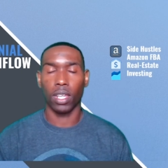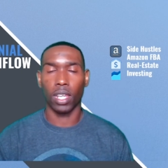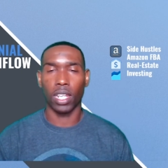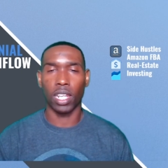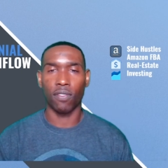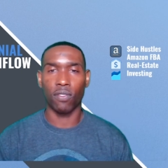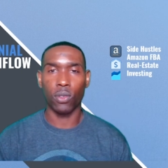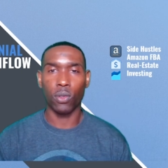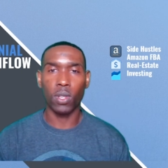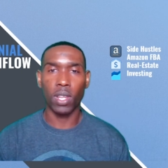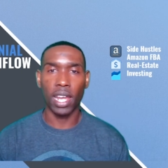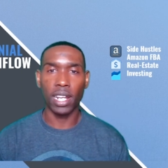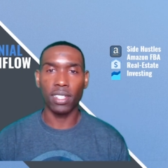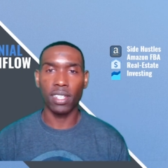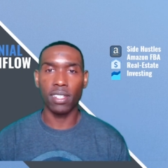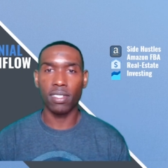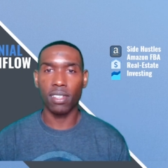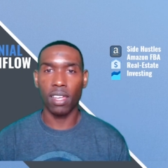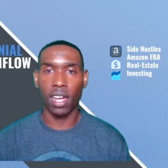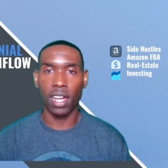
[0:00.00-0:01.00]
And if you like
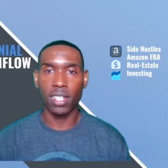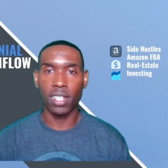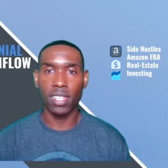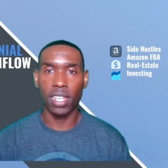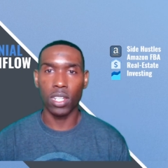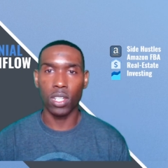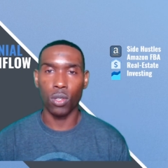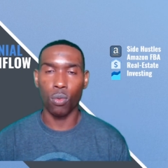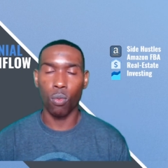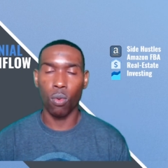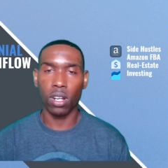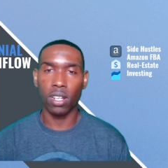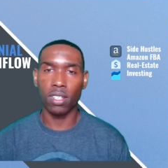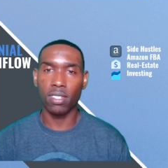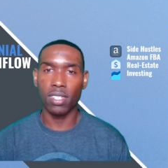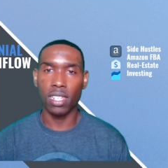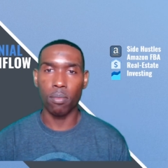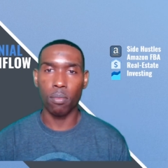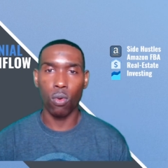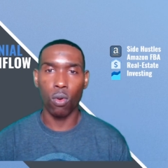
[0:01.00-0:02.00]
this content and you want to
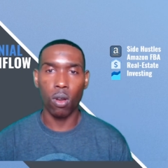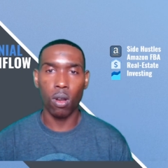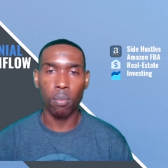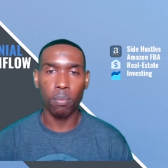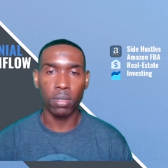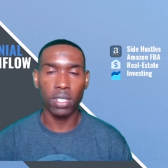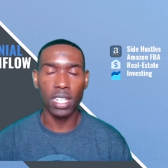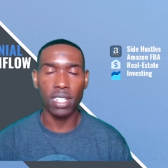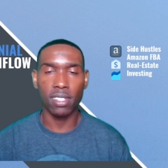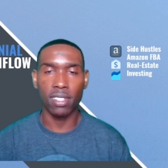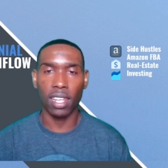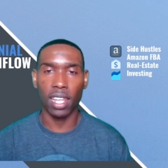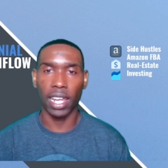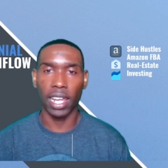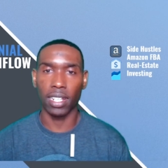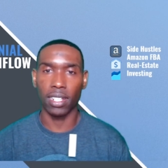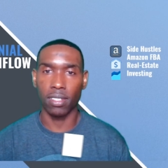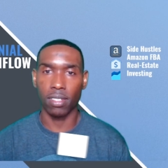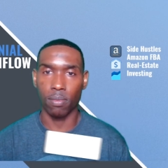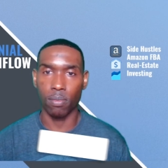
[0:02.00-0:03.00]
see more, please
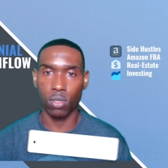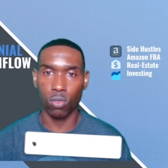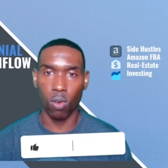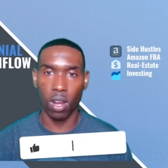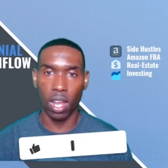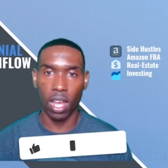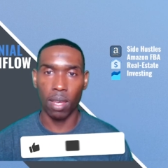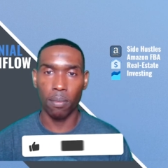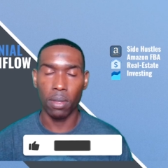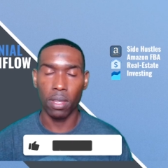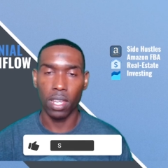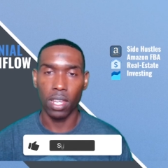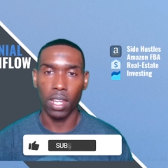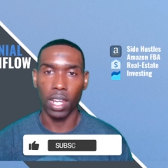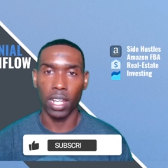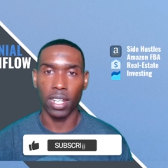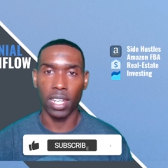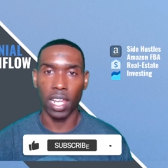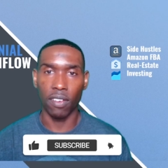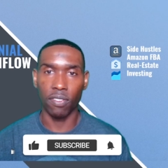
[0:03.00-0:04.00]
like and subscribe.
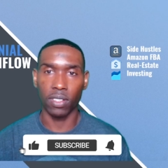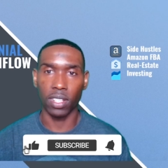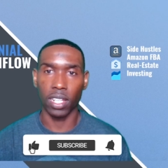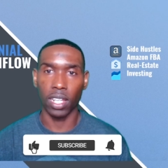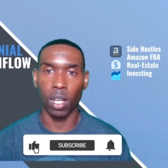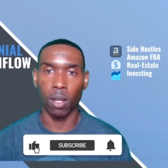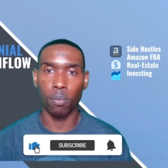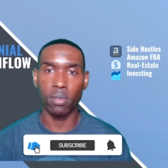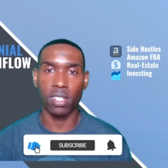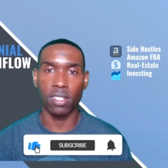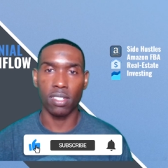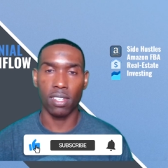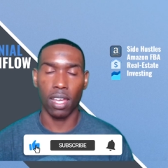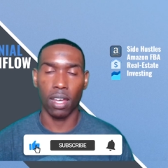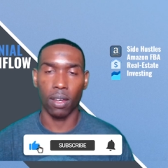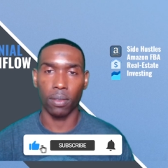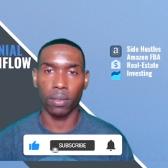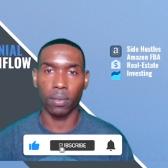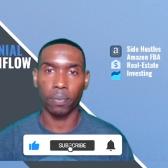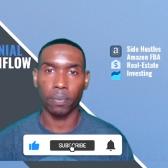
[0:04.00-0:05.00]
It definitely helps us
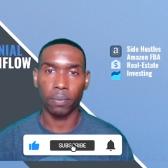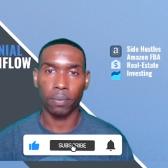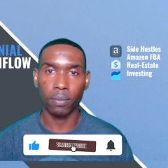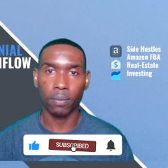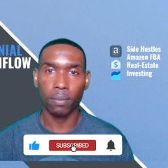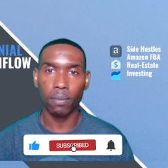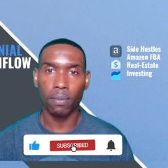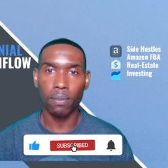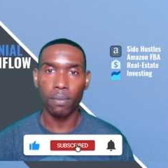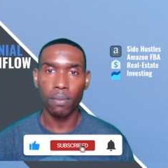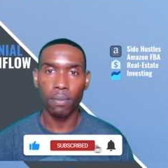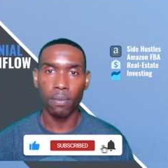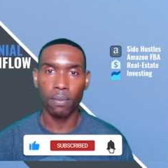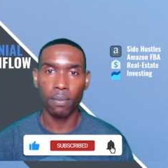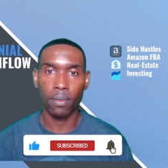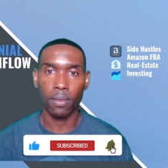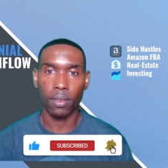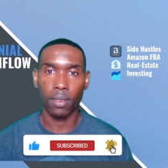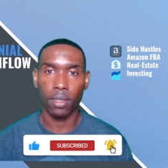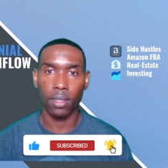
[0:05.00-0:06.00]
out.
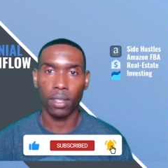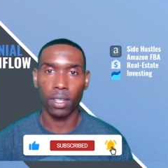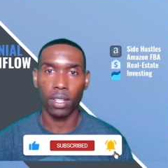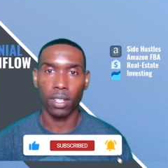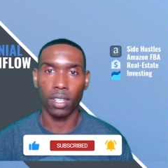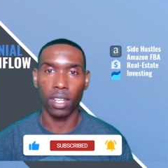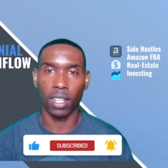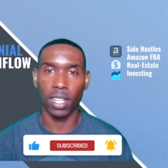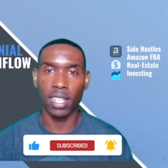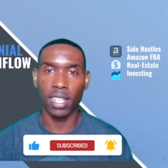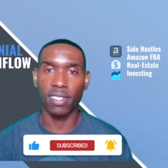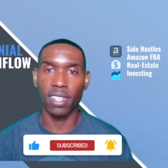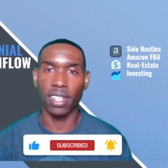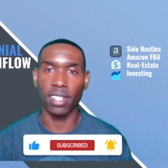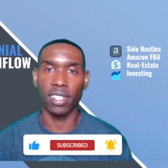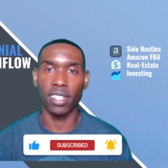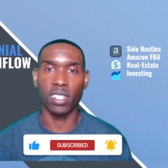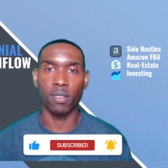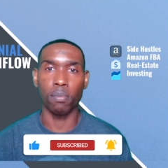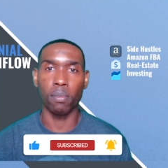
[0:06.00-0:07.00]
Now let's
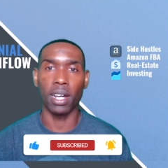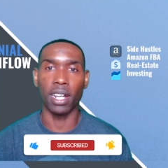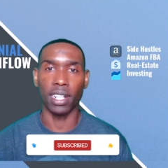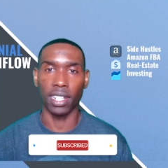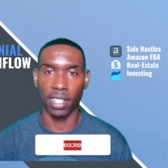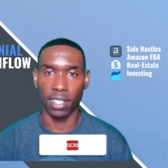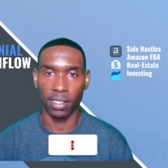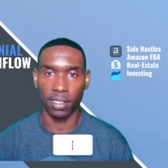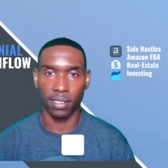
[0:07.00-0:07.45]
get this money.